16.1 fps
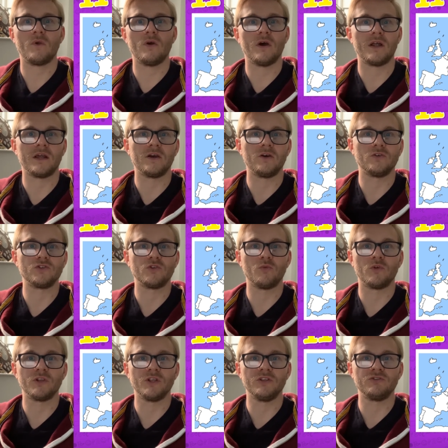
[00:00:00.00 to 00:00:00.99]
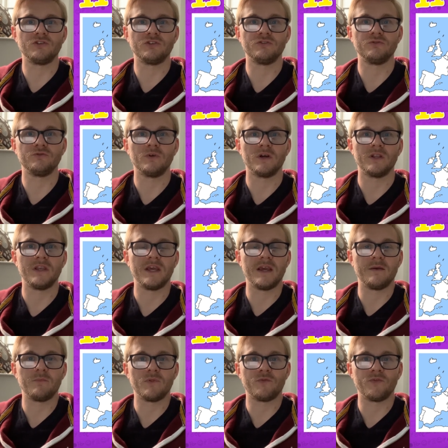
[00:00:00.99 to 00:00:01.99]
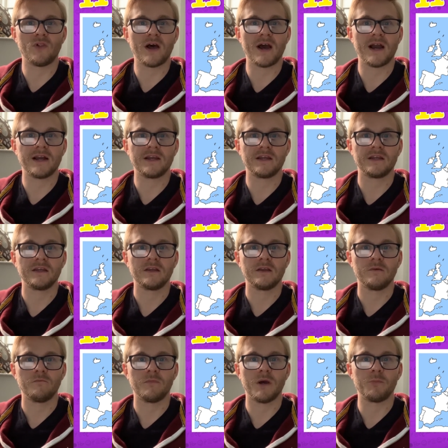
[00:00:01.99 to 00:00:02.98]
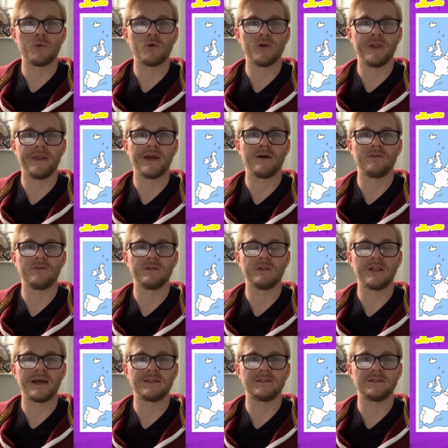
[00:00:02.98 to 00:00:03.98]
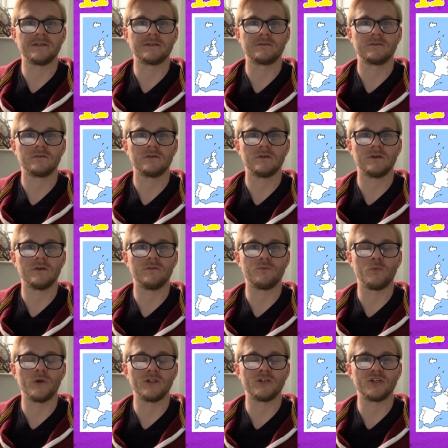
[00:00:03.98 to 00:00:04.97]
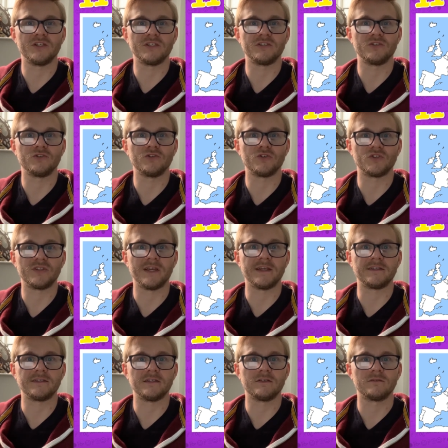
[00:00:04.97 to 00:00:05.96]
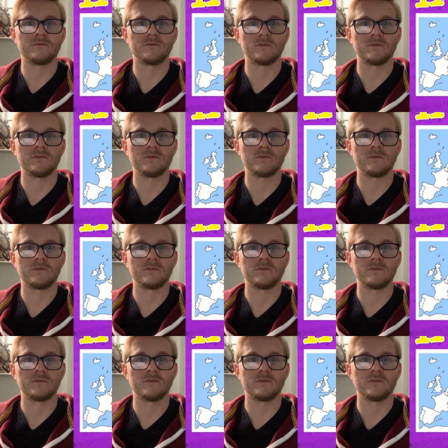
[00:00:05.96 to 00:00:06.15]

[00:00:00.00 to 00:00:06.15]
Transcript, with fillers: And I also want you to name the flag by putting down the letter of which it's associated.